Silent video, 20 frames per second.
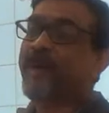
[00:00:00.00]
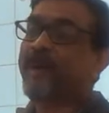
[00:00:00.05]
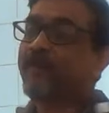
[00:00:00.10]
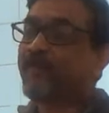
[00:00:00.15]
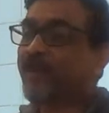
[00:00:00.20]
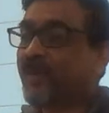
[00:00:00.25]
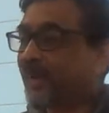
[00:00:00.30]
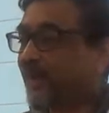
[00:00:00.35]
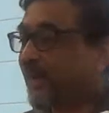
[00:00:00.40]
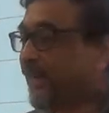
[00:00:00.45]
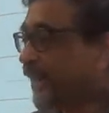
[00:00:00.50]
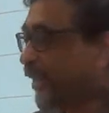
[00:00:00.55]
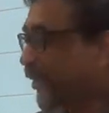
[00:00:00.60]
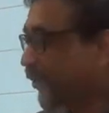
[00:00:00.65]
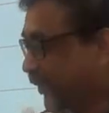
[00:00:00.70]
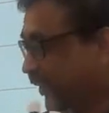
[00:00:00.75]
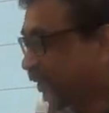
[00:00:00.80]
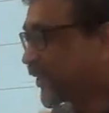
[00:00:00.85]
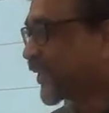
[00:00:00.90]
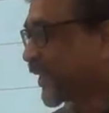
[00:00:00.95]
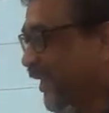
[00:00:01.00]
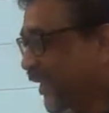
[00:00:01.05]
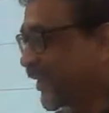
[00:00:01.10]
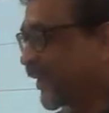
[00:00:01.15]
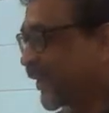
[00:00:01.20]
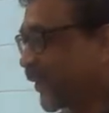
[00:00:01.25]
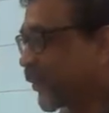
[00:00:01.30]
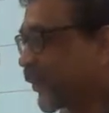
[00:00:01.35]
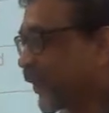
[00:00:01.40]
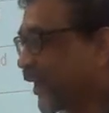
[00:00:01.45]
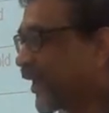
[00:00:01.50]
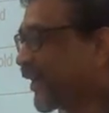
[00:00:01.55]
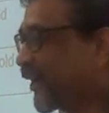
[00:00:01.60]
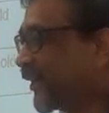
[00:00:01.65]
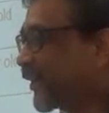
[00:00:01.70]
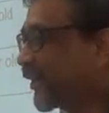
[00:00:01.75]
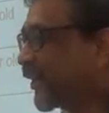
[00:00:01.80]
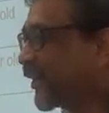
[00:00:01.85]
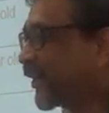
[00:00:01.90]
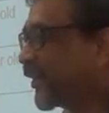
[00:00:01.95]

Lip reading: apnea name is telling you, right?